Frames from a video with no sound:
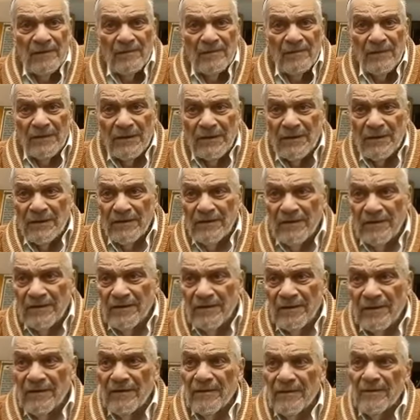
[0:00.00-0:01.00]
when
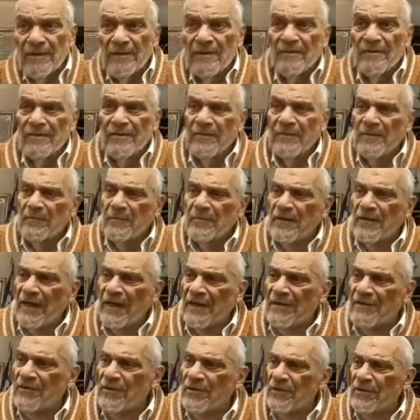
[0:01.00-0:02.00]
there a
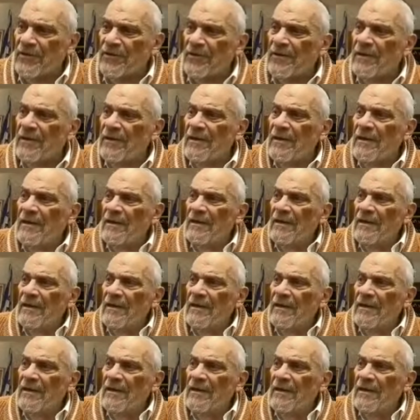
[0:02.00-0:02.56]
substantial